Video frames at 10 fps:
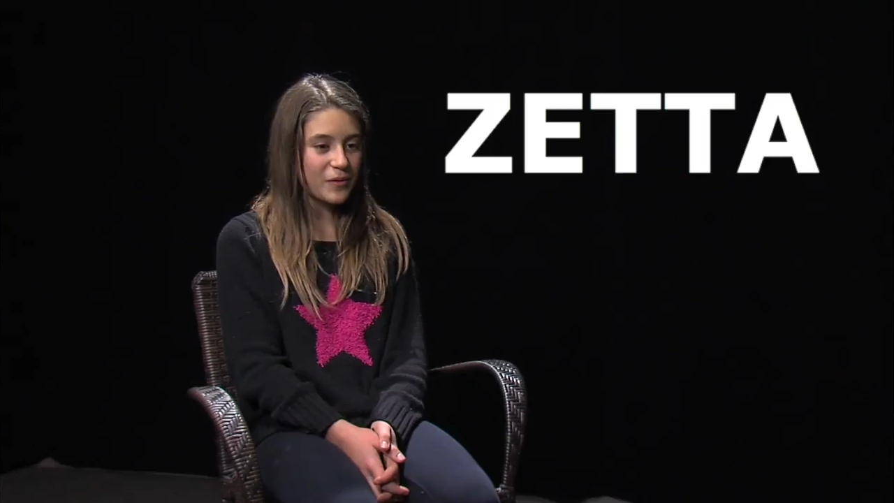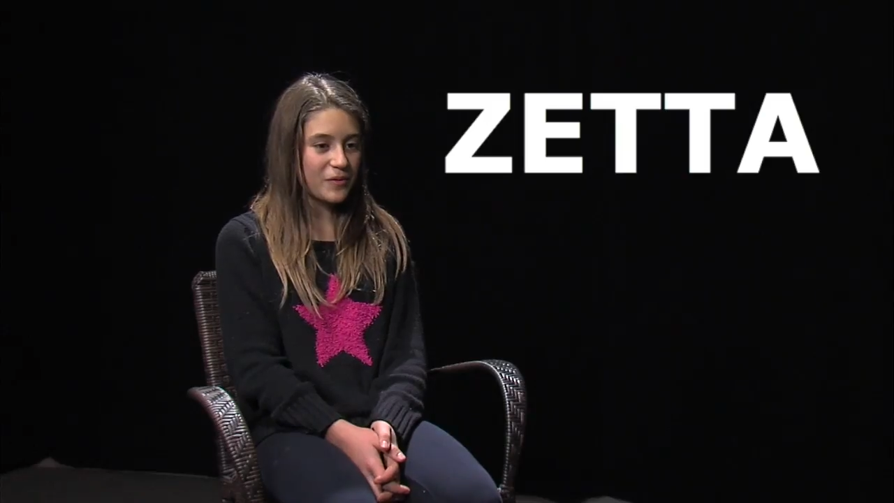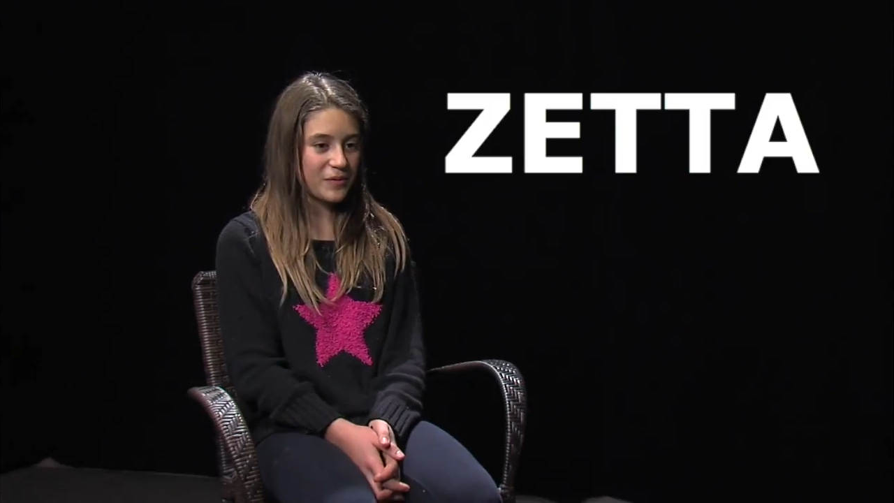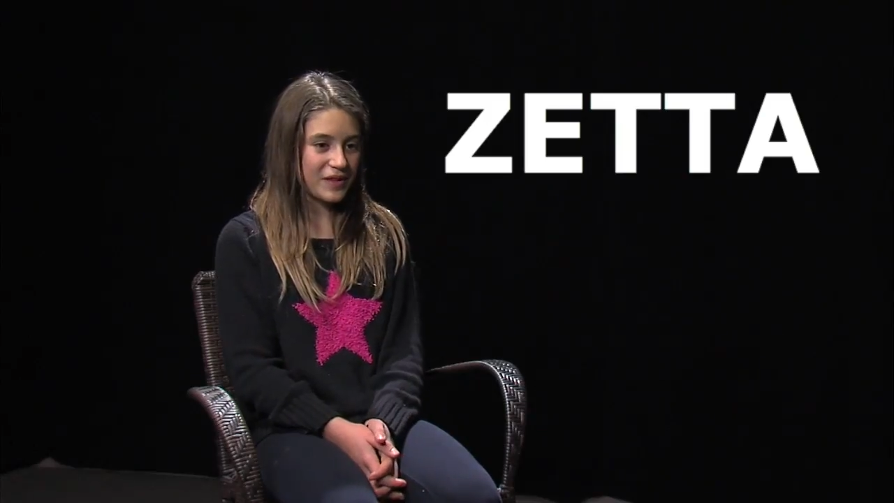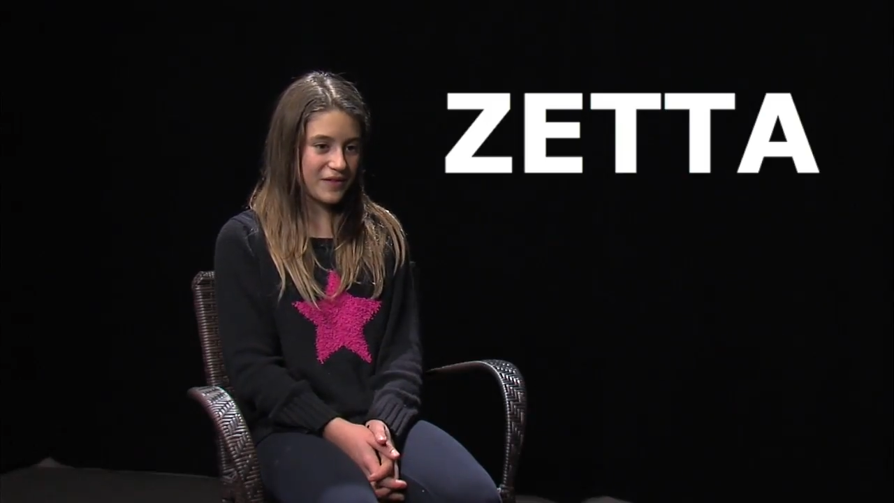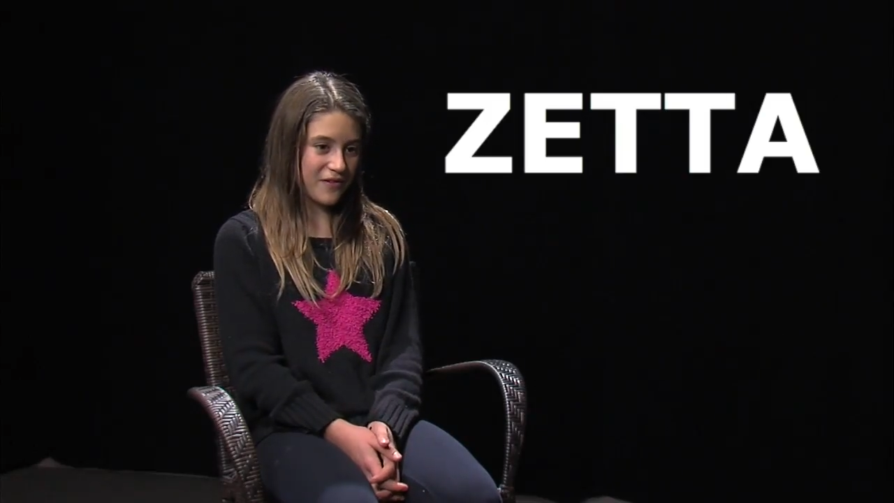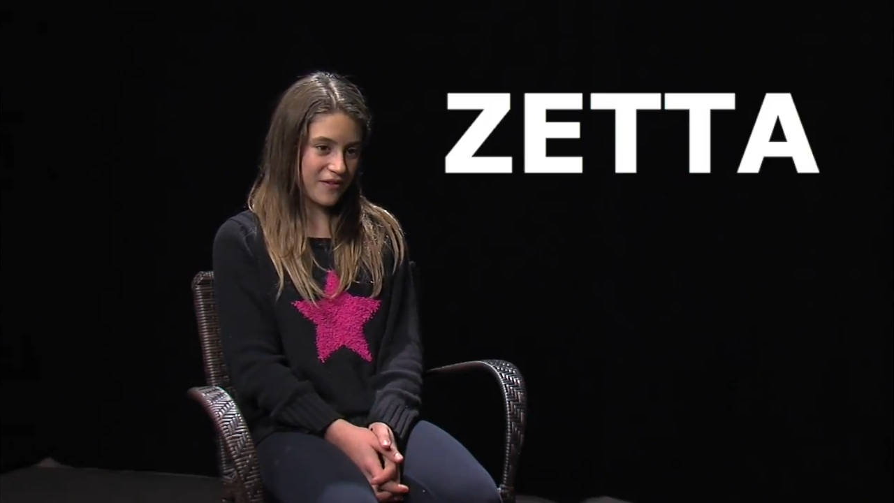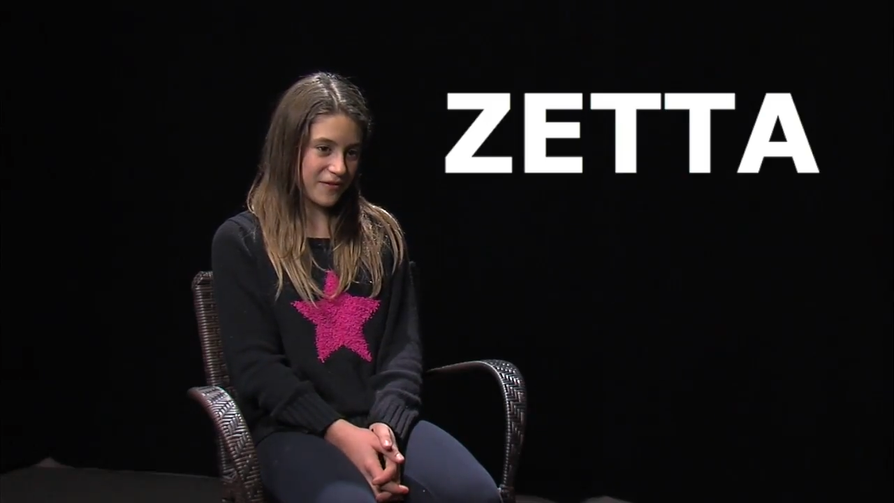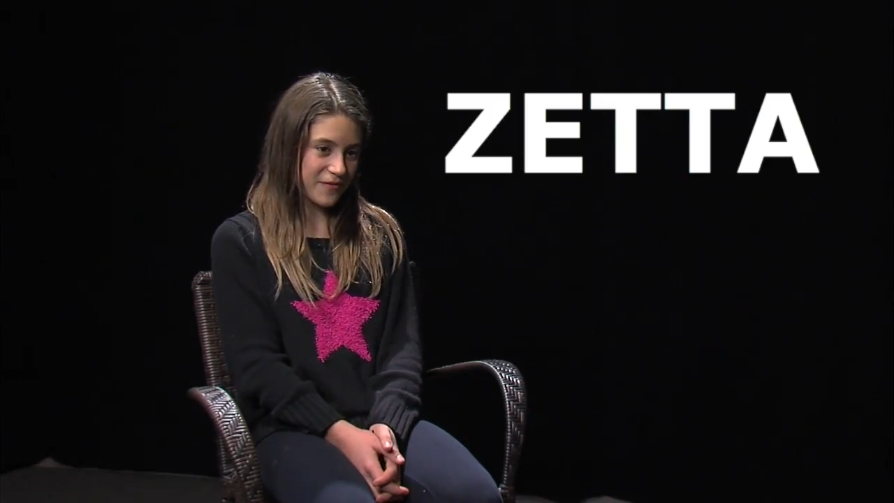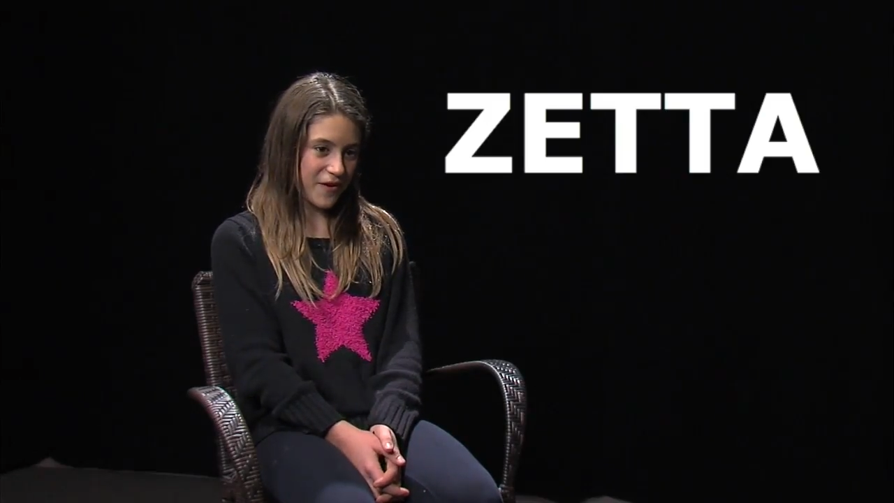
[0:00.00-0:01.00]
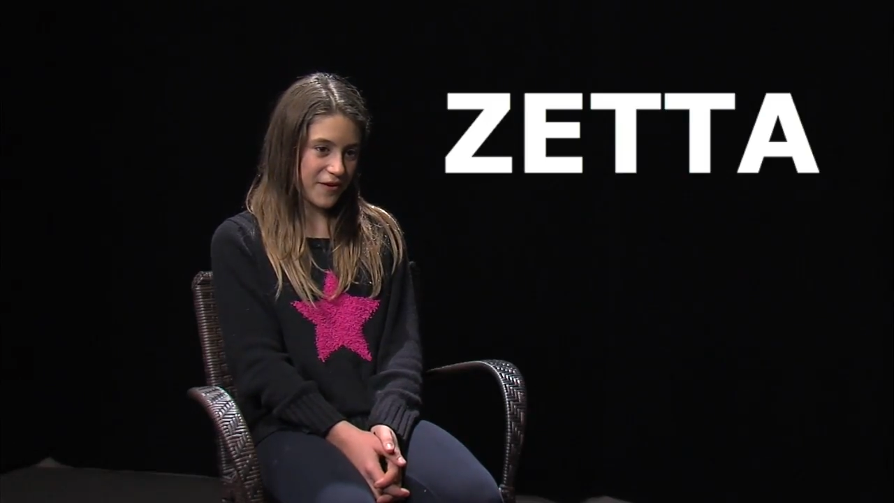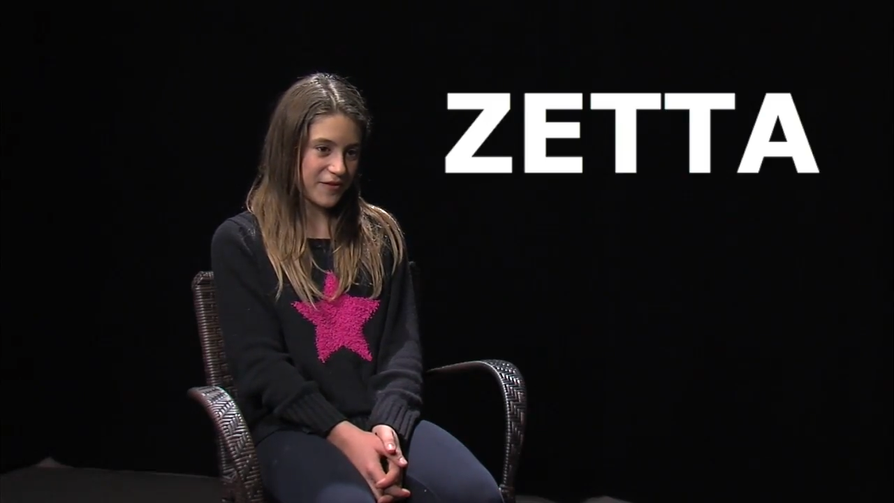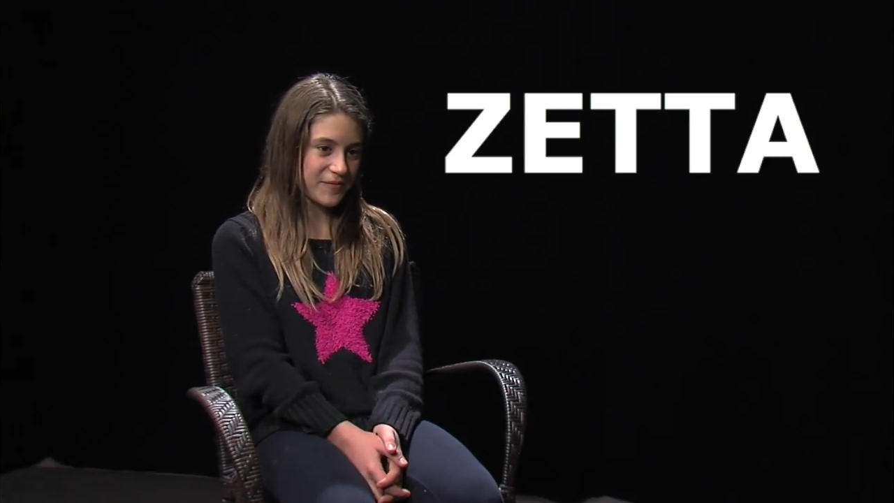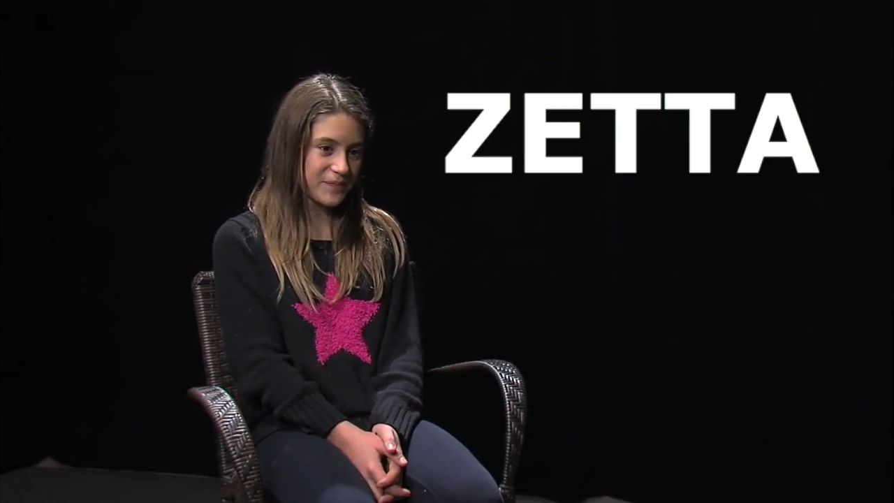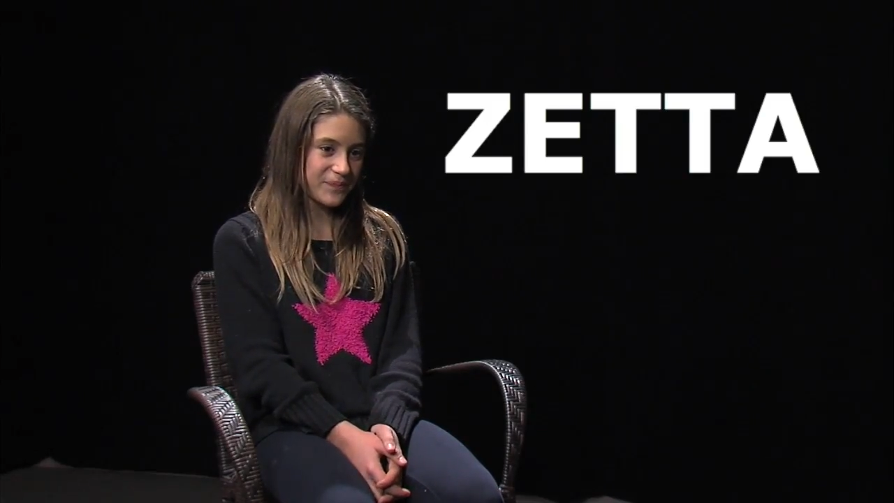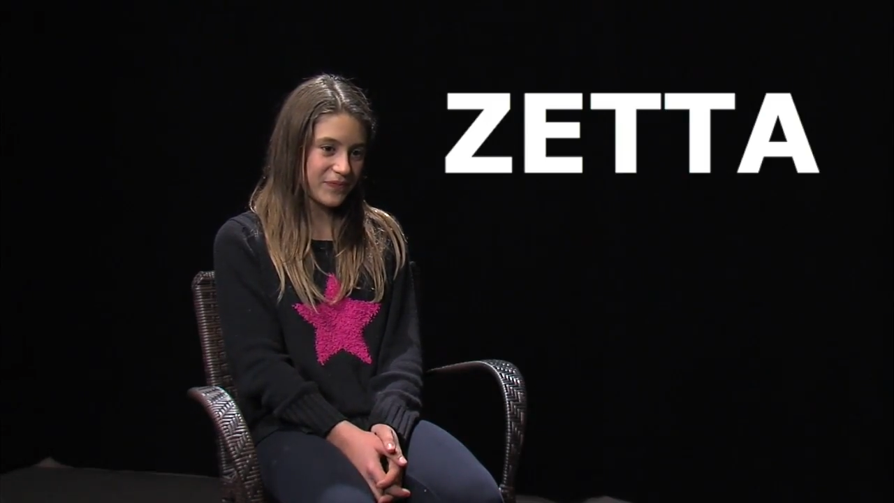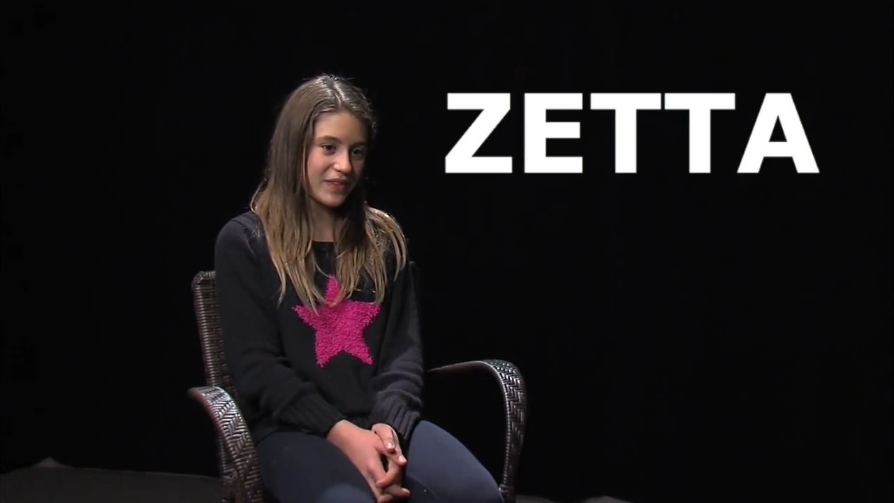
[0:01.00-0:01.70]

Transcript: Well, we live on a farm